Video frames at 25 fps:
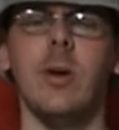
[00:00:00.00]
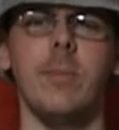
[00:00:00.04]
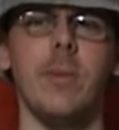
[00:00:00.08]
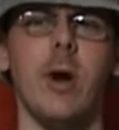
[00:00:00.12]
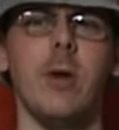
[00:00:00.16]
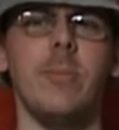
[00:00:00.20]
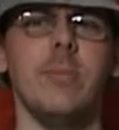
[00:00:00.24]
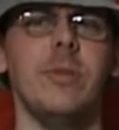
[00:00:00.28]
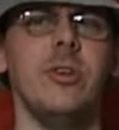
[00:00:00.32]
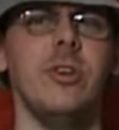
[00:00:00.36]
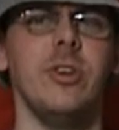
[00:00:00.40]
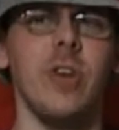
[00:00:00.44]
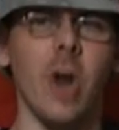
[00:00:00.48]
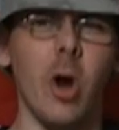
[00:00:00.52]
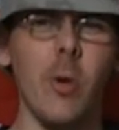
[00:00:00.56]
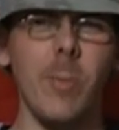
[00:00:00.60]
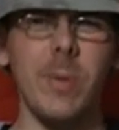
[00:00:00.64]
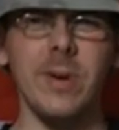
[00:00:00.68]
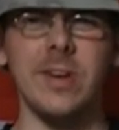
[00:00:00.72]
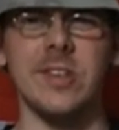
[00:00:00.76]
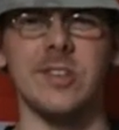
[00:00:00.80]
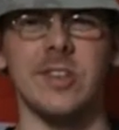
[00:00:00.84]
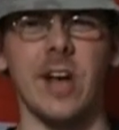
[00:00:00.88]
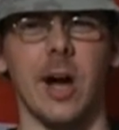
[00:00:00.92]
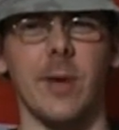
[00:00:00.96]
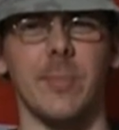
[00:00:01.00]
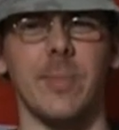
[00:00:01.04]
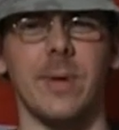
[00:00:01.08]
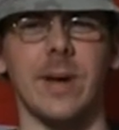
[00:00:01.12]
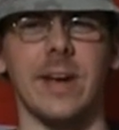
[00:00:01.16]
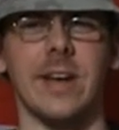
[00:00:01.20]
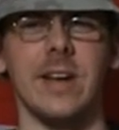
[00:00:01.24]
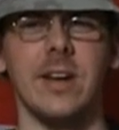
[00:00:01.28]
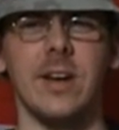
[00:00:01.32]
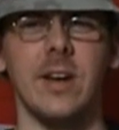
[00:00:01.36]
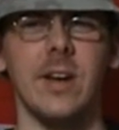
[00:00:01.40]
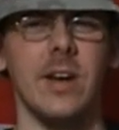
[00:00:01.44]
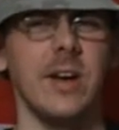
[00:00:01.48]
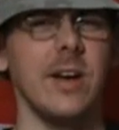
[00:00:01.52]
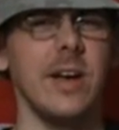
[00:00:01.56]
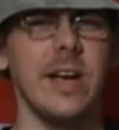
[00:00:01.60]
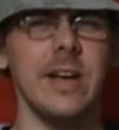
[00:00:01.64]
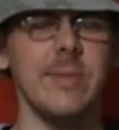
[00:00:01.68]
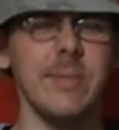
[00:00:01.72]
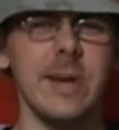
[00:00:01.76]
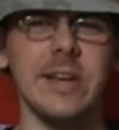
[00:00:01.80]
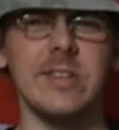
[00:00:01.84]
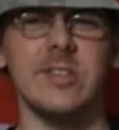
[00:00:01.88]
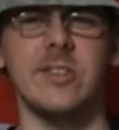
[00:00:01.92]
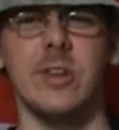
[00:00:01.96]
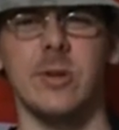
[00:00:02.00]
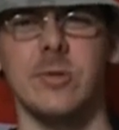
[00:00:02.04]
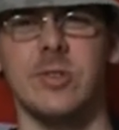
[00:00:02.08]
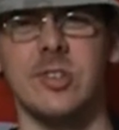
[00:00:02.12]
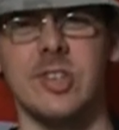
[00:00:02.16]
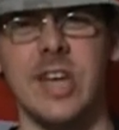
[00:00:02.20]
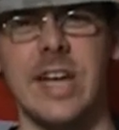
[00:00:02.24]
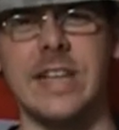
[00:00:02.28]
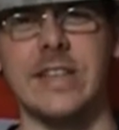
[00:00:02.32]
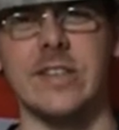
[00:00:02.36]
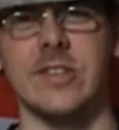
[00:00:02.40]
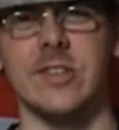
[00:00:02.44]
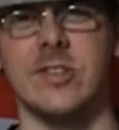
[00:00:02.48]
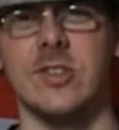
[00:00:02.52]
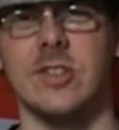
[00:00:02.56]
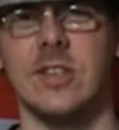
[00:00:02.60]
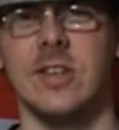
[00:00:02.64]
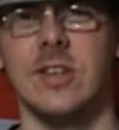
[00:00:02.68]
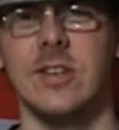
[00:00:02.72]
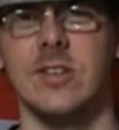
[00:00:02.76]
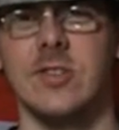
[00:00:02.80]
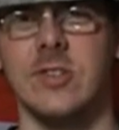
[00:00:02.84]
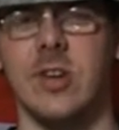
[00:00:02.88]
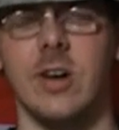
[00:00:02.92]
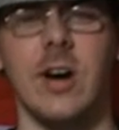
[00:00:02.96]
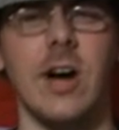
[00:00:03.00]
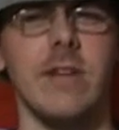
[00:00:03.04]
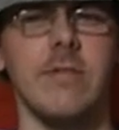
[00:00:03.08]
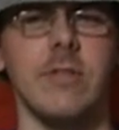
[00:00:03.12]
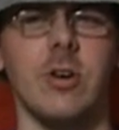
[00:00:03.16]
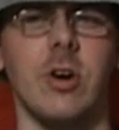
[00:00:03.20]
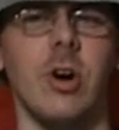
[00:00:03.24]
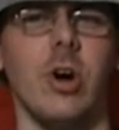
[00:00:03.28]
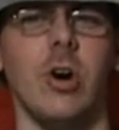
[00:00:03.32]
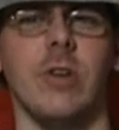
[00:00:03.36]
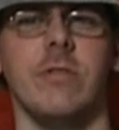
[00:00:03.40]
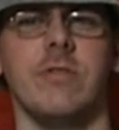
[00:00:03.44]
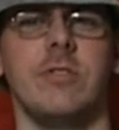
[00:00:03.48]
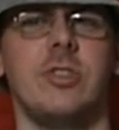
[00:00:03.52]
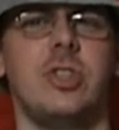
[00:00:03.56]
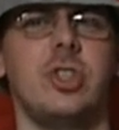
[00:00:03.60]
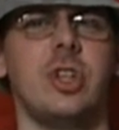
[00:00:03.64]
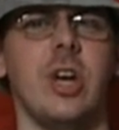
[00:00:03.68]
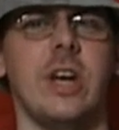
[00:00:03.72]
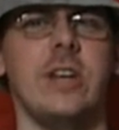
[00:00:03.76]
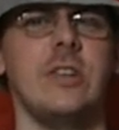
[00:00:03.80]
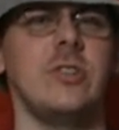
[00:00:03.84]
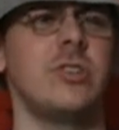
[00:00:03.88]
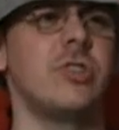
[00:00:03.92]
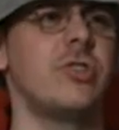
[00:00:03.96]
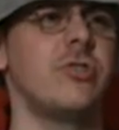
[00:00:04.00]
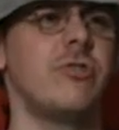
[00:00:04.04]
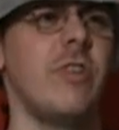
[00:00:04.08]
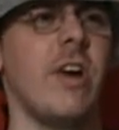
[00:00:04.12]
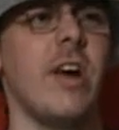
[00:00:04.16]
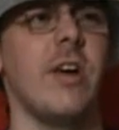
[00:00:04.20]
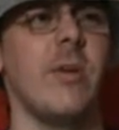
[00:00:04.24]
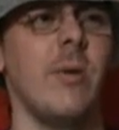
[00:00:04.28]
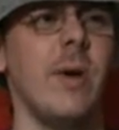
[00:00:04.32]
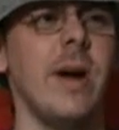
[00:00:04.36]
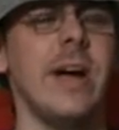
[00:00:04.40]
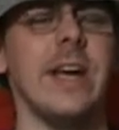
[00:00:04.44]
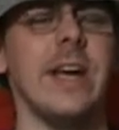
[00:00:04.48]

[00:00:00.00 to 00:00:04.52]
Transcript: At the moment, nobody's happy. It makes no sense. So that law would change straight